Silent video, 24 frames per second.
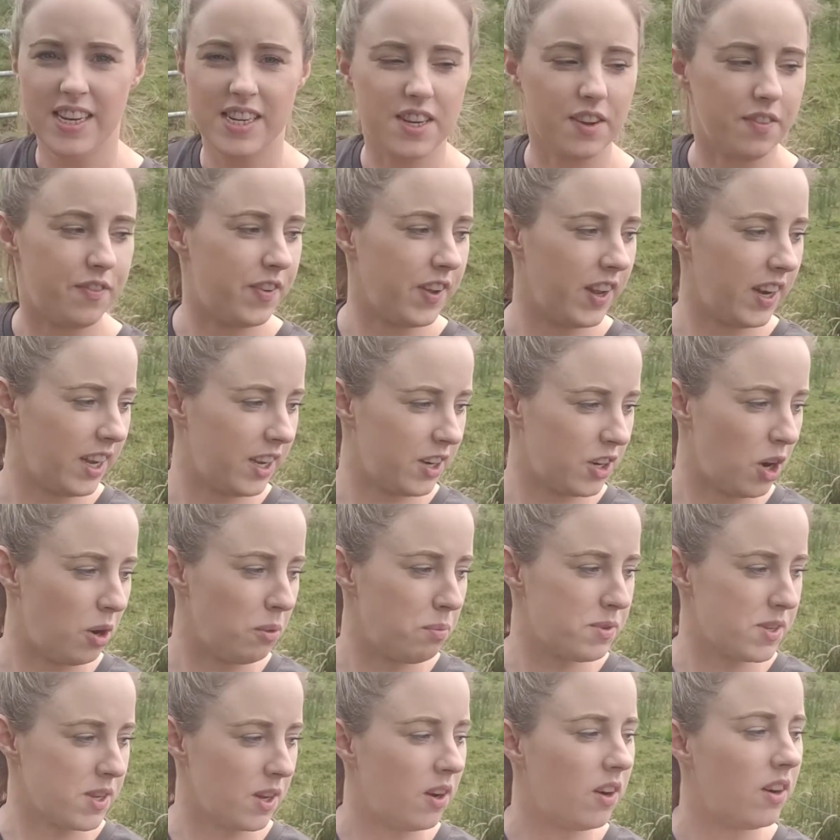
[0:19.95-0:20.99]
to fill it
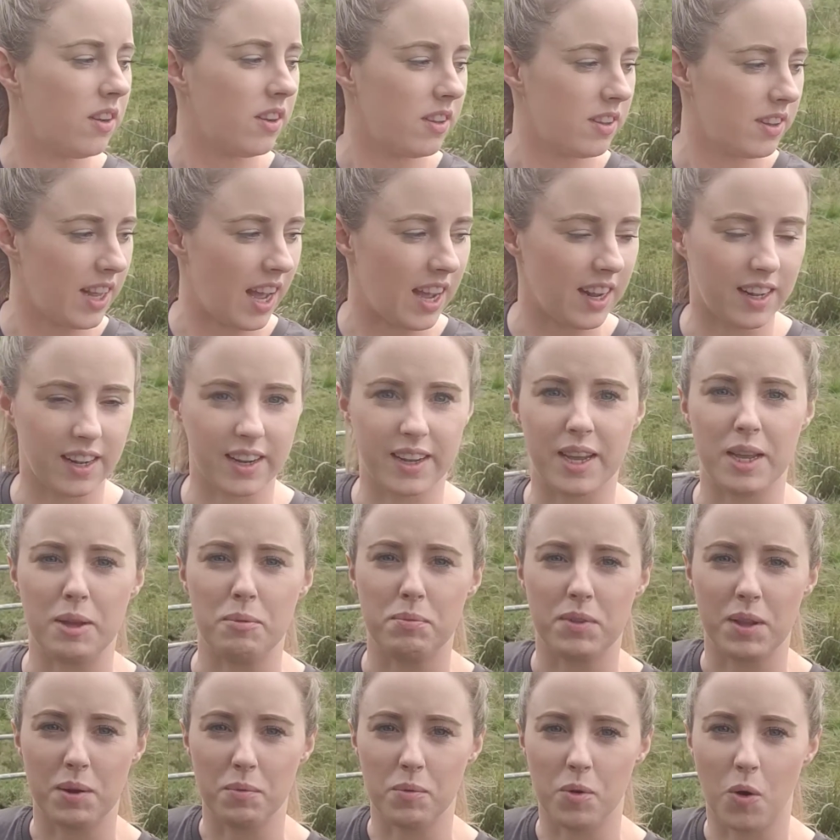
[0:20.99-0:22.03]
up, so that'll
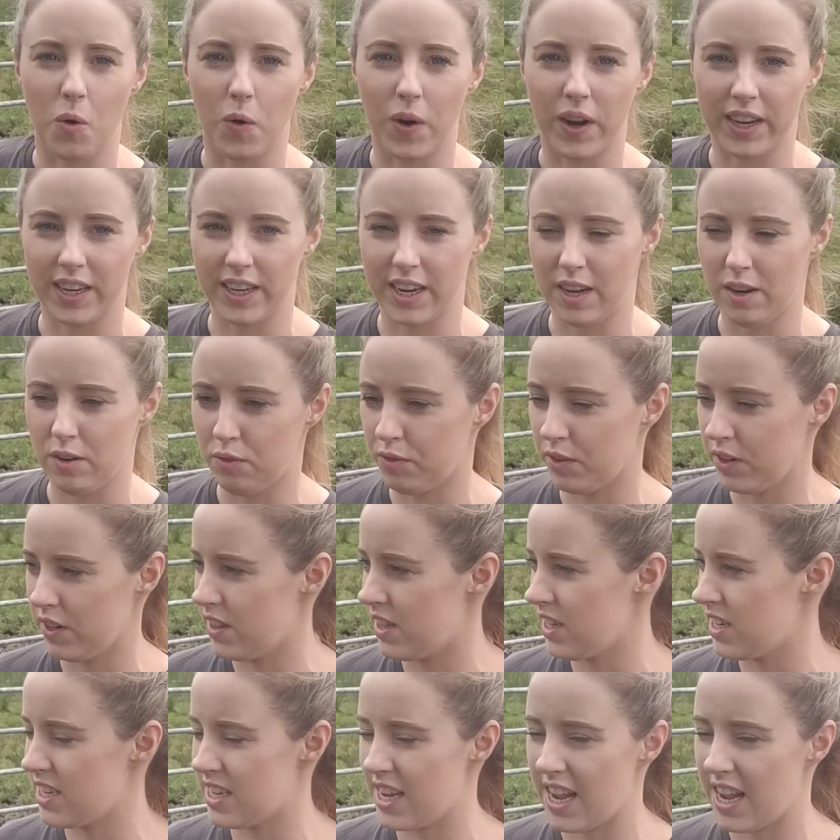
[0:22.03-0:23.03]
keep them going now for the